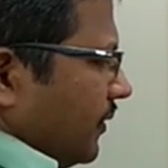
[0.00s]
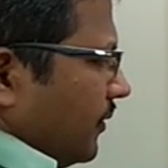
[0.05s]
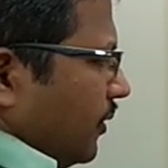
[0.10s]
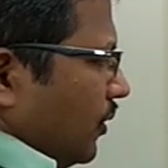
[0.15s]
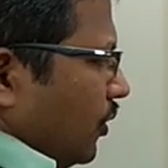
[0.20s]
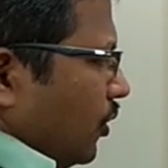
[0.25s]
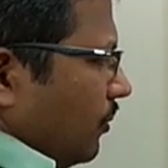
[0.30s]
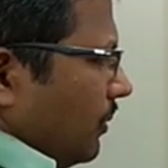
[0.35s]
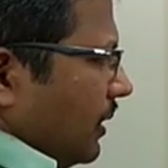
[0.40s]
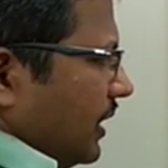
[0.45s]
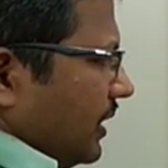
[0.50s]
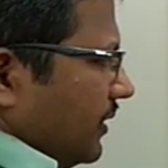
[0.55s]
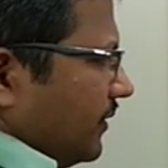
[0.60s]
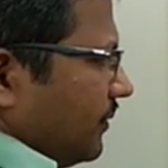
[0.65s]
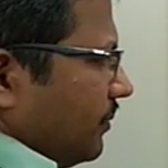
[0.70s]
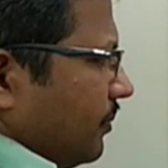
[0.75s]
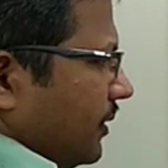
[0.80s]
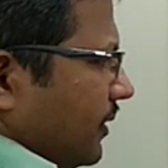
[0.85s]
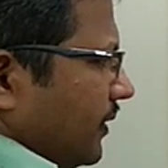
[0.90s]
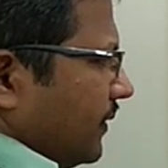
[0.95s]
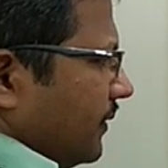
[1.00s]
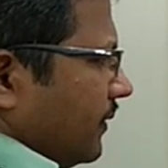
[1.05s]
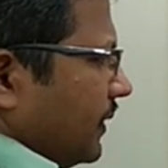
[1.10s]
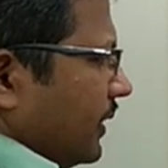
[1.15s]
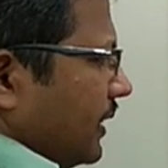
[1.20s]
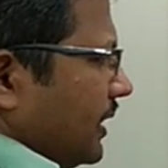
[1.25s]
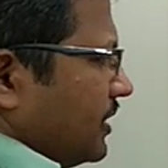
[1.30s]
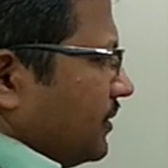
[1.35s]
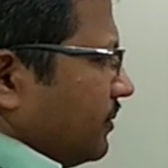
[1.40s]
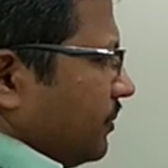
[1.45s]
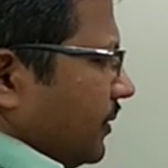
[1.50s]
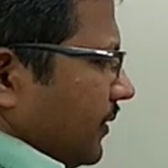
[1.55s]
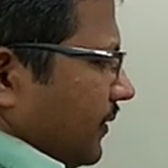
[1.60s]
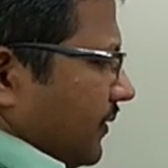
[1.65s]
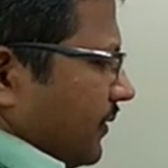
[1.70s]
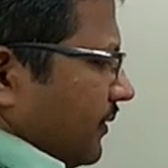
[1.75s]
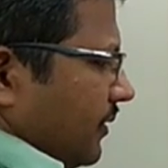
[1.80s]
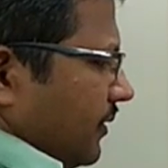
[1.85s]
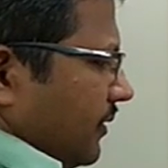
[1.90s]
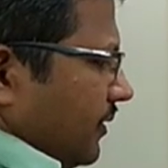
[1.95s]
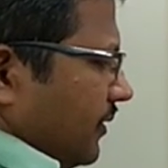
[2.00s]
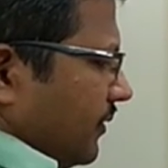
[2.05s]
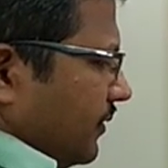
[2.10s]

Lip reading: CO minus plus H plus.